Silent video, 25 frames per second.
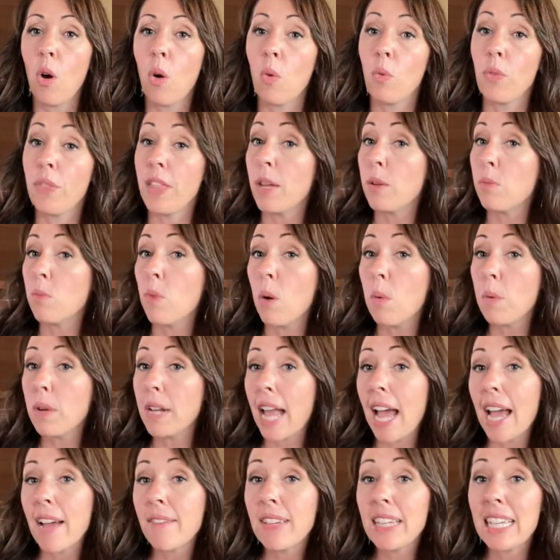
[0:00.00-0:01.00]
then what would
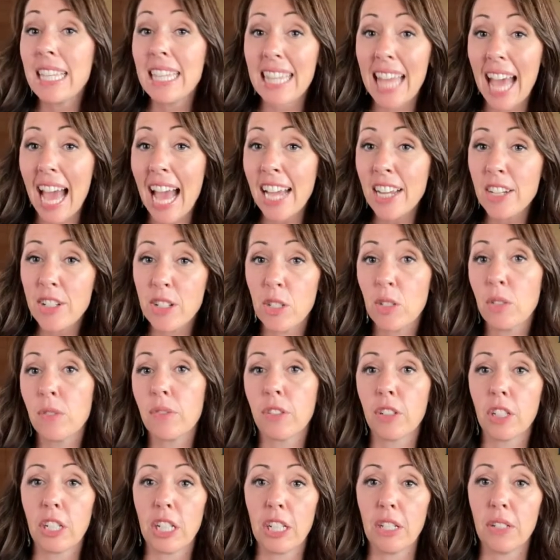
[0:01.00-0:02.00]
having that do
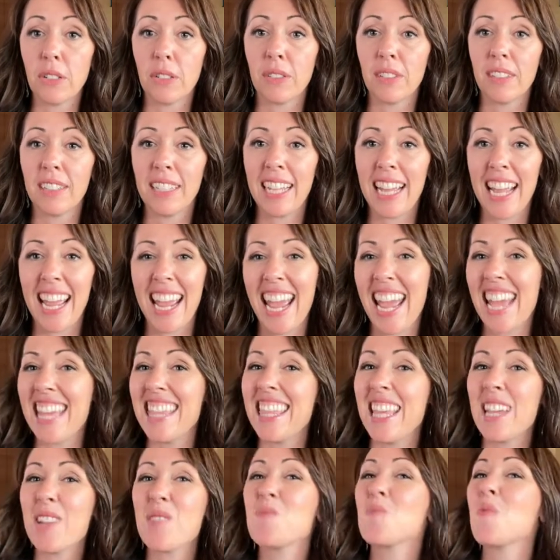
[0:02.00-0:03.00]
for you?
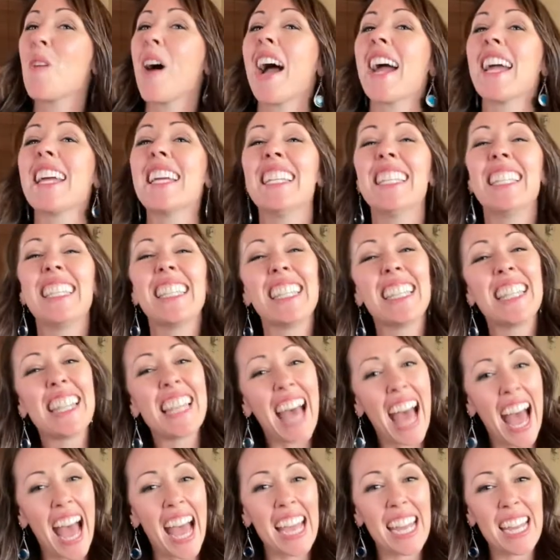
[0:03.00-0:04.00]
And then why is
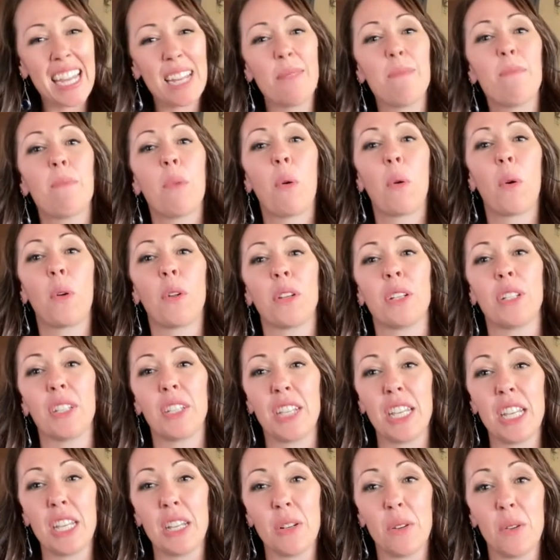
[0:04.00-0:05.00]
that important
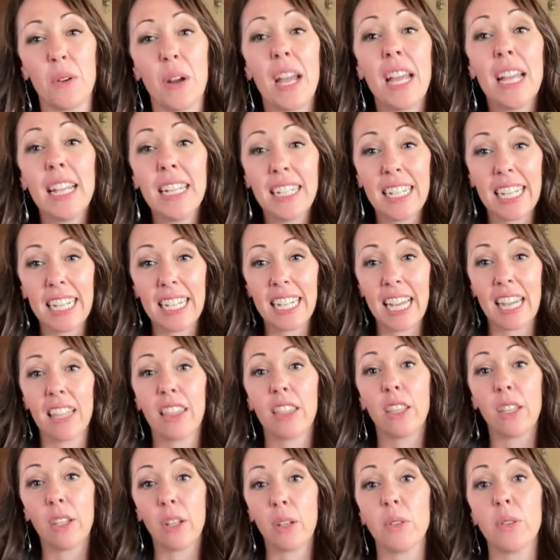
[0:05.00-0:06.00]
to you, to get
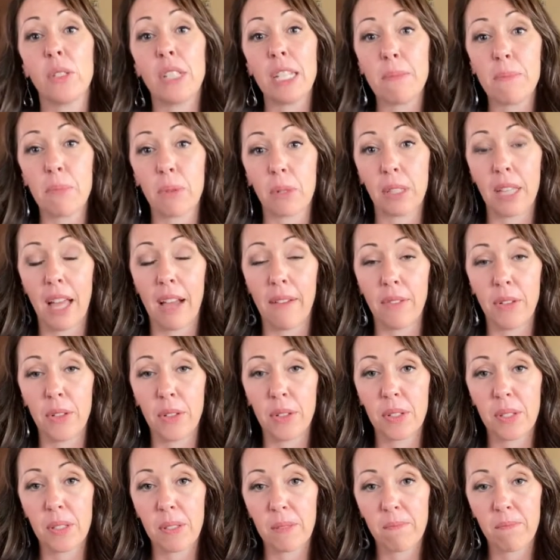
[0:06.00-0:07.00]
to those deeper
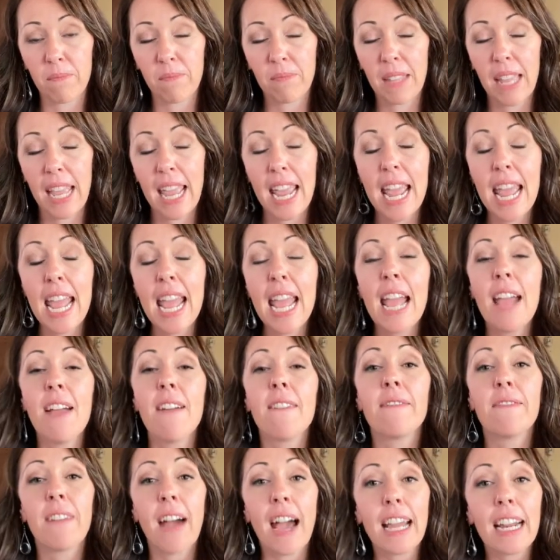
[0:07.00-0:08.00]
levels?
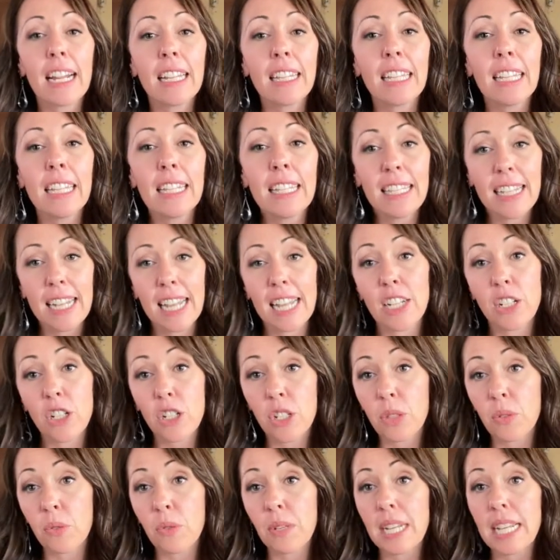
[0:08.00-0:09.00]
Finally,
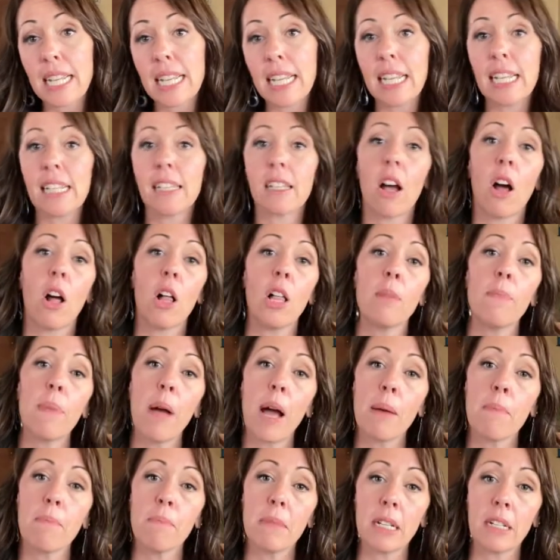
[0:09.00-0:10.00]
stage 3 is all
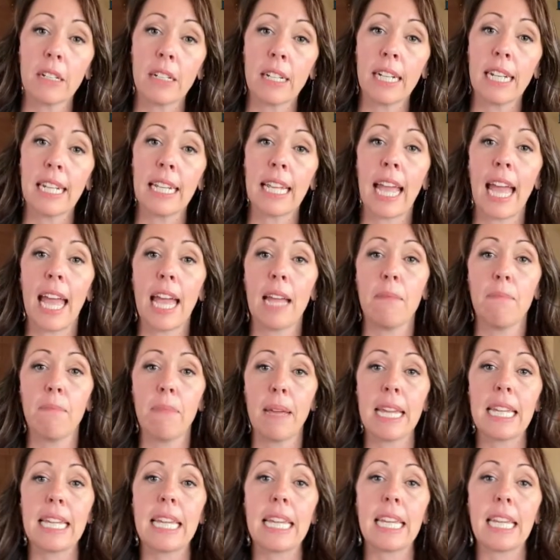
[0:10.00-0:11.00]
about mirroring and
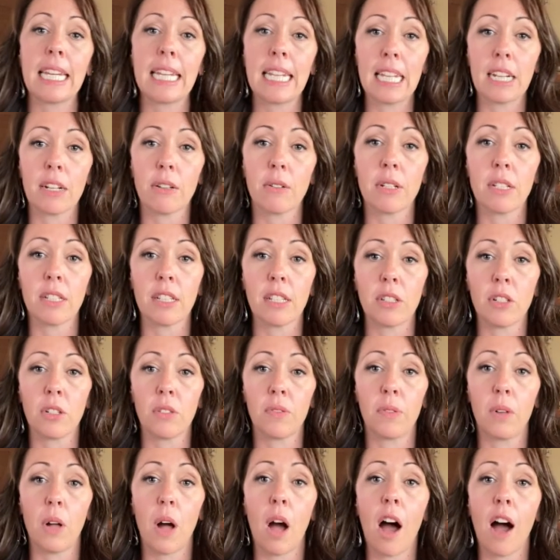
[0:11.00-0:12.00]
making an
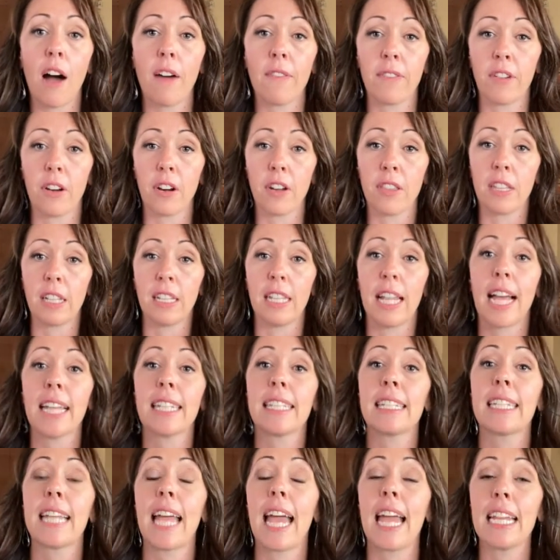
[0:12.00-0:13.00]
irresistible offer, the
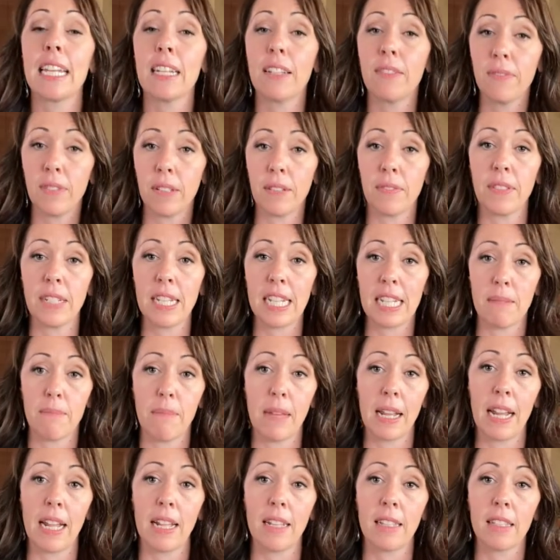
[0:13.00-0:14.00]
last 10 to 15
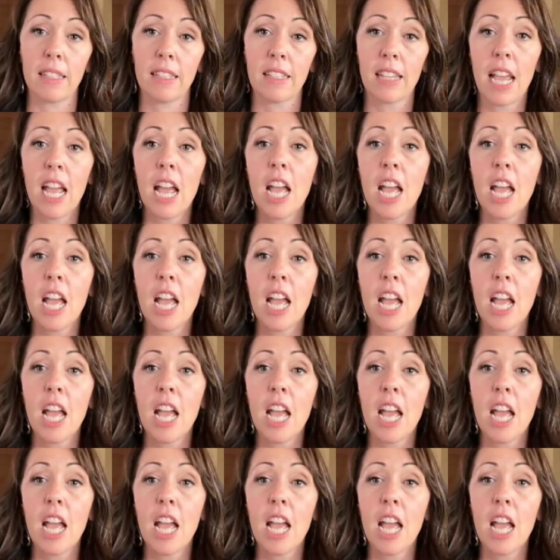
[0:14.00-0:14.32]
minutes.